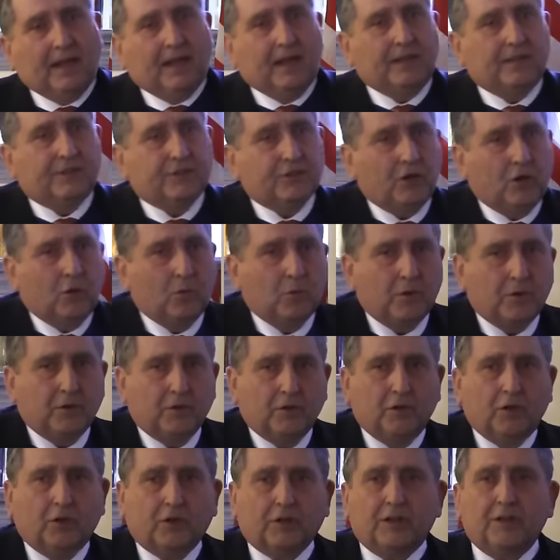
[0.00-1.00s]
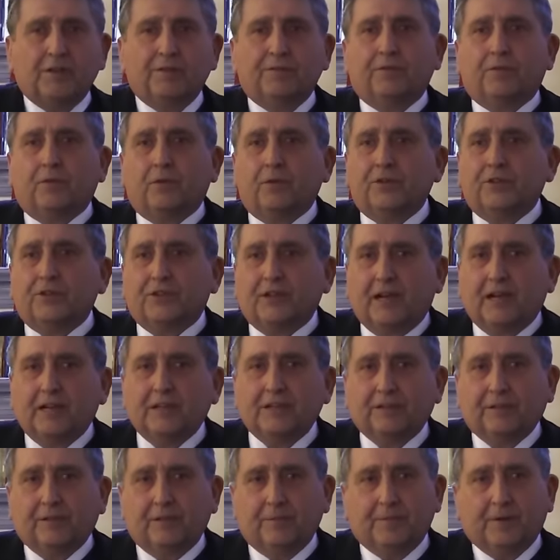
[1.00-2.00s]
And so we were looking for
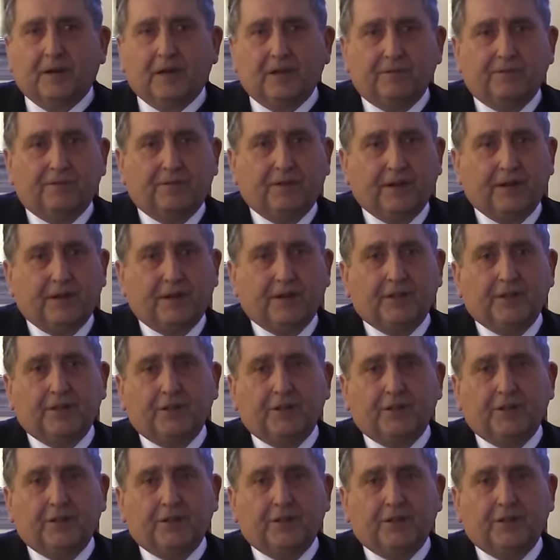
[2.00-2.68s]
signs of the bonfire.